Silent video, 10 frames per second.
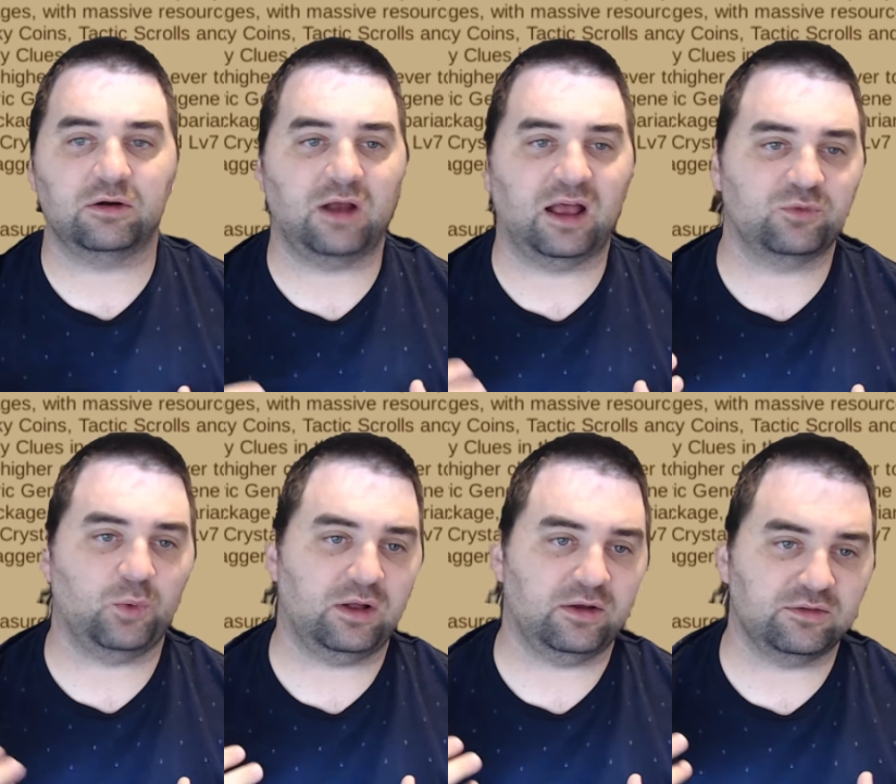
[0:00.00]
as
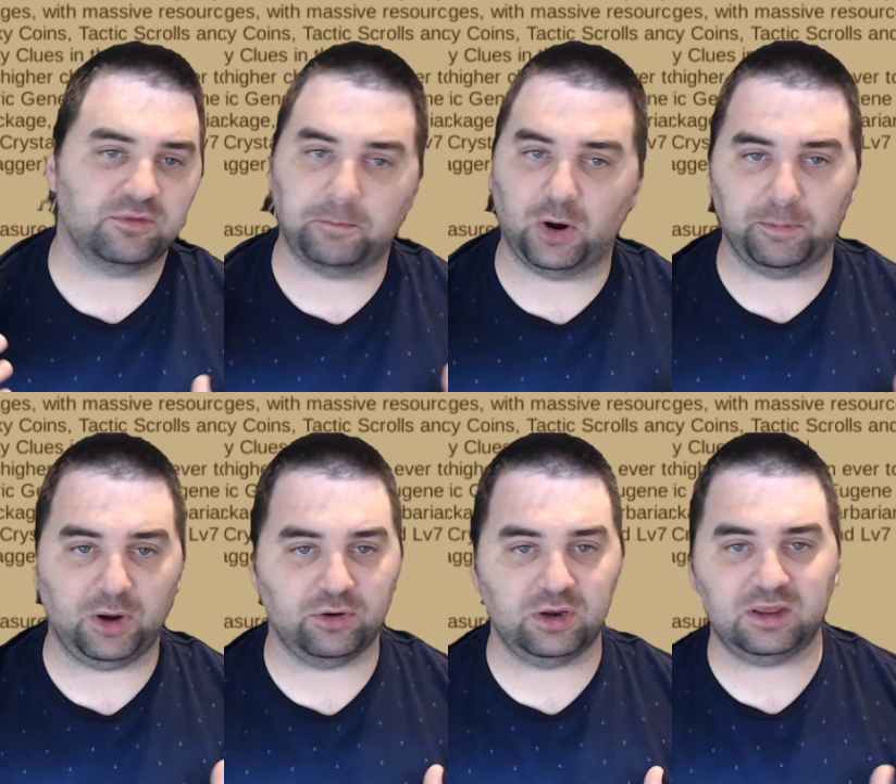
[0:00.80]
well as
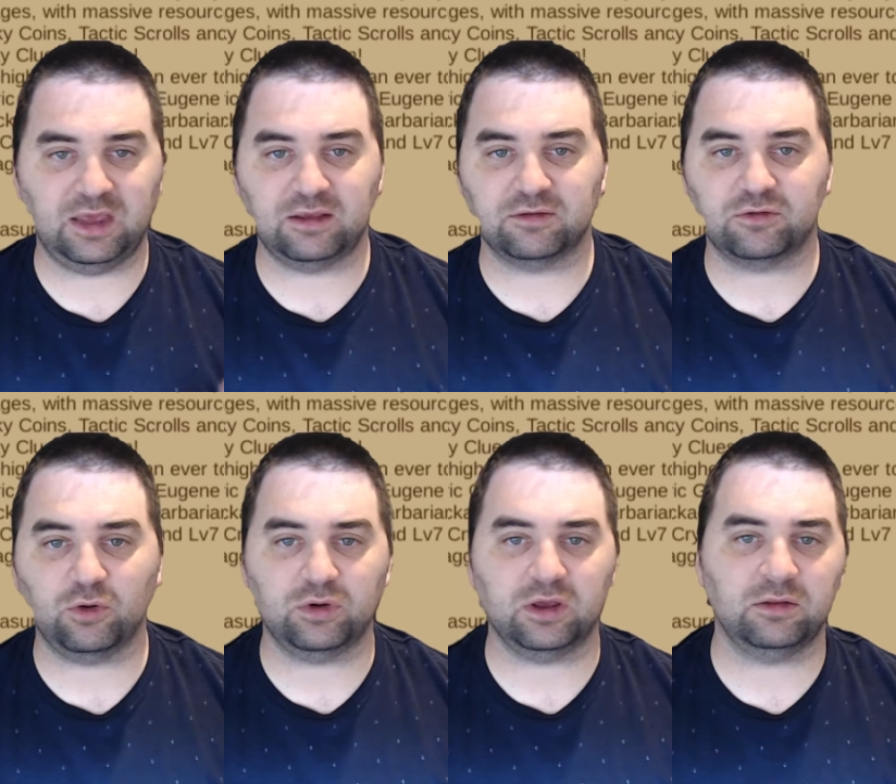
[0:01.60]
Barbarian King's
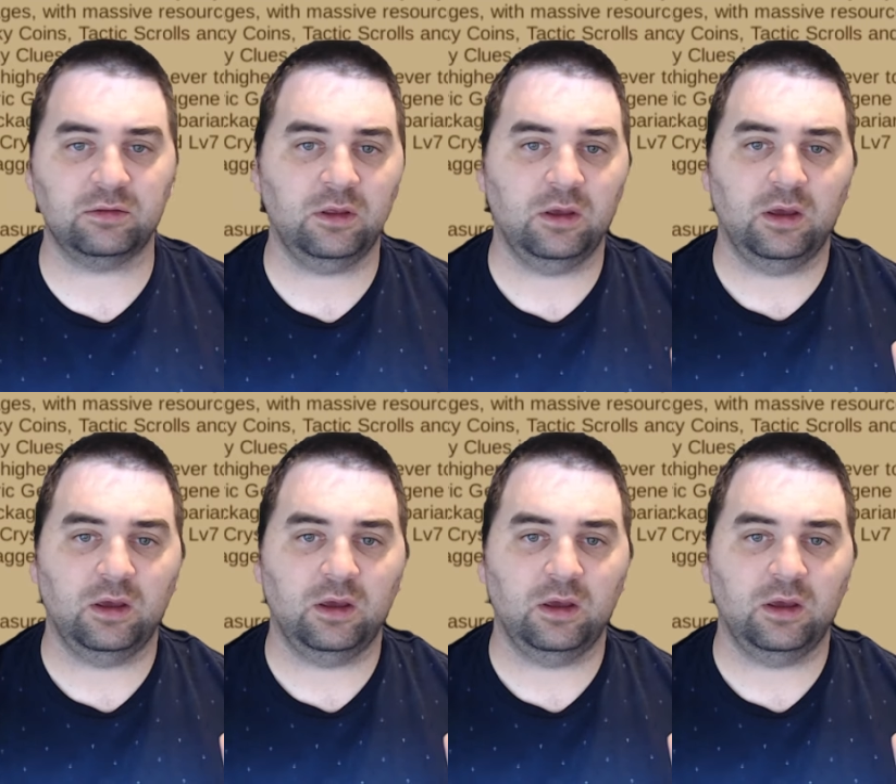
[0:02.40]
token,